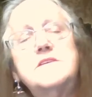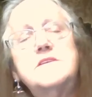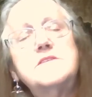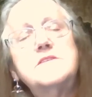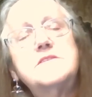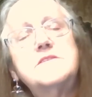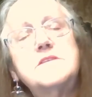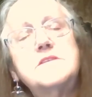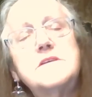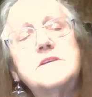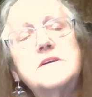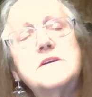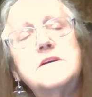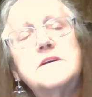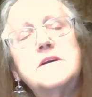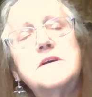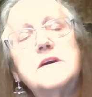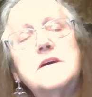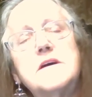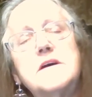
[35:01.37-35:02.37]
just
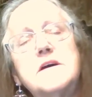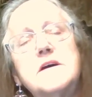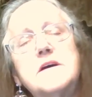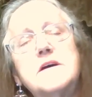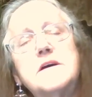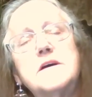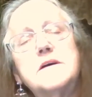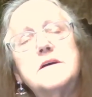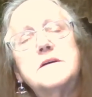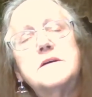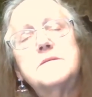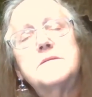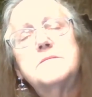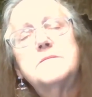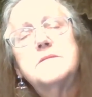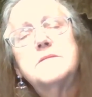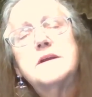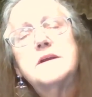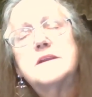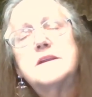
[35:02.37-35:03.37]

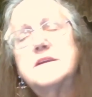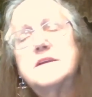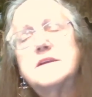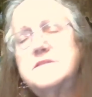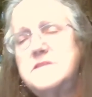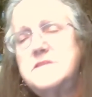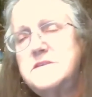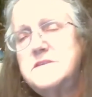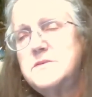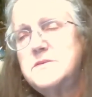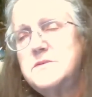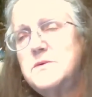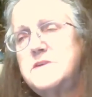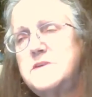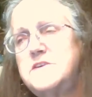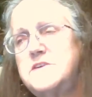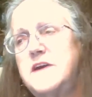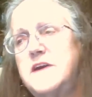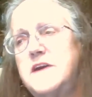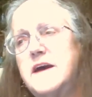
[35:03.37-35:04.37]
listen to what
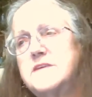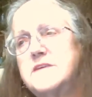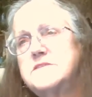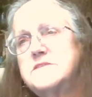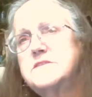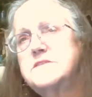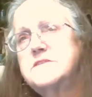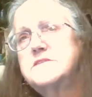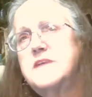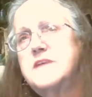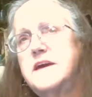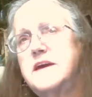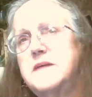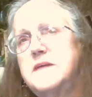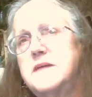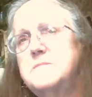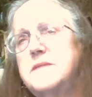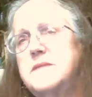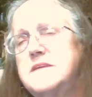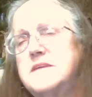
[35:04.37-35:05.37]
she has to say.
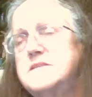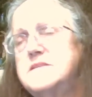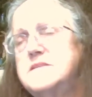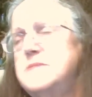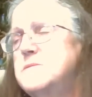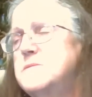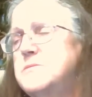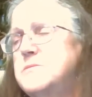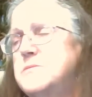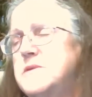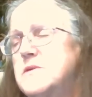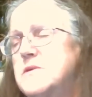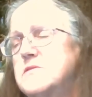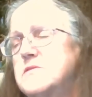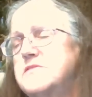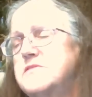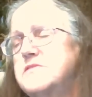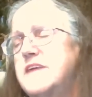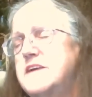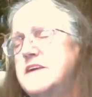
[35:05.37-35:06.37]
It may seem a bit
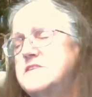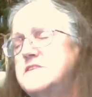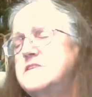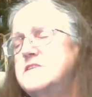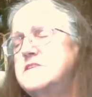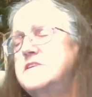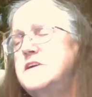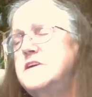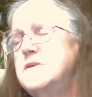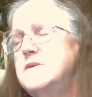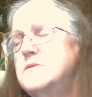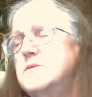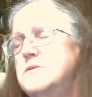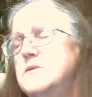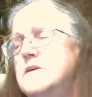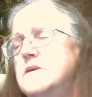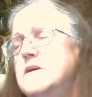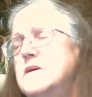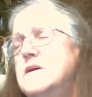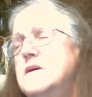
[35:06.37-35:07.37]
old-fashioned to you,
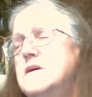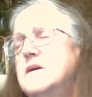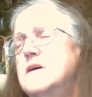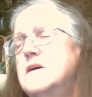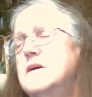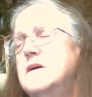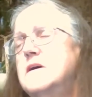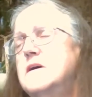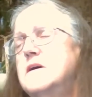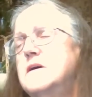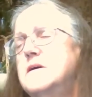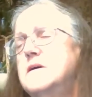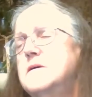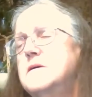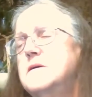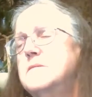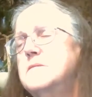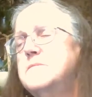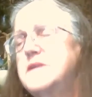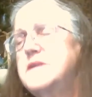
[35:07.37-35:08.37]

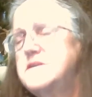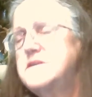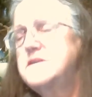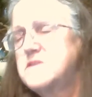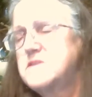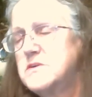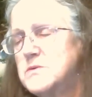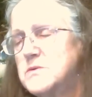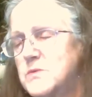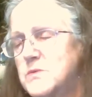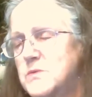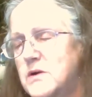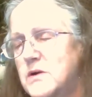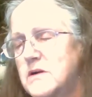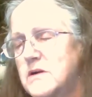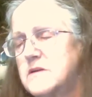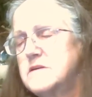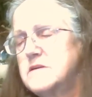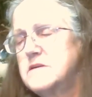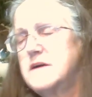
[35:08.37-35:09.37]
but it's going to
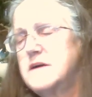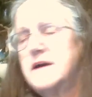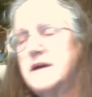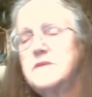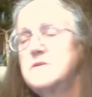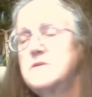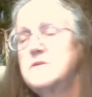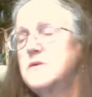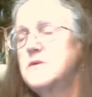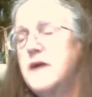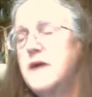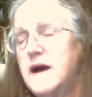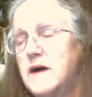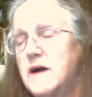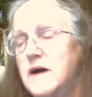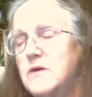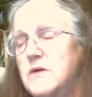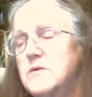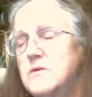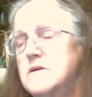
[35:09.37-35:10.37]
work. I don't know
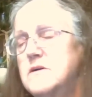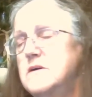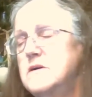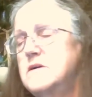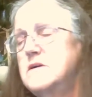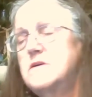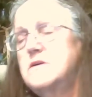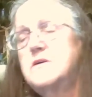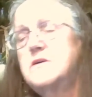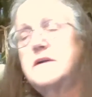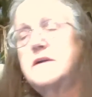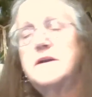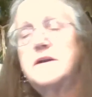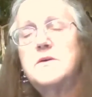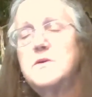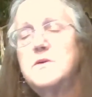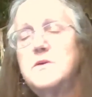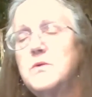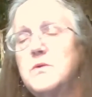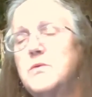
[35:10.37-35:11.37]
how, or I
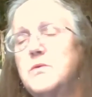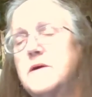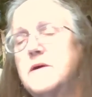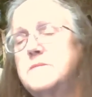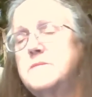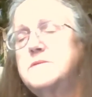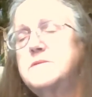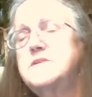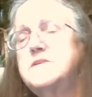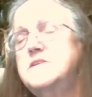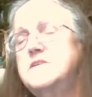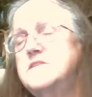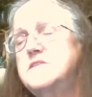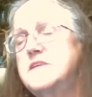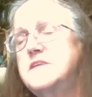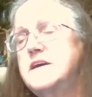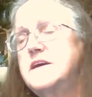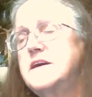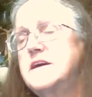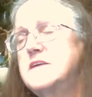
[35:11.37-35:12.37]
don't know what, but she's
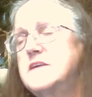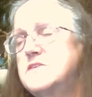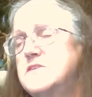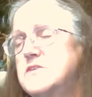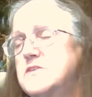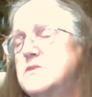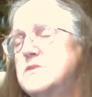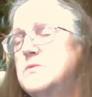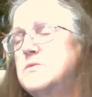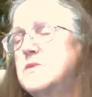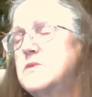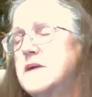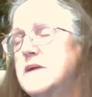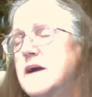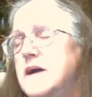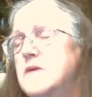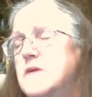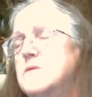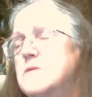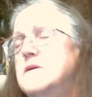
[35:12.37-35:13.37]
saying it's going to work
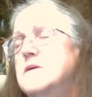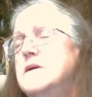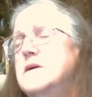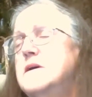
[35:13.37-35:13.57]
out.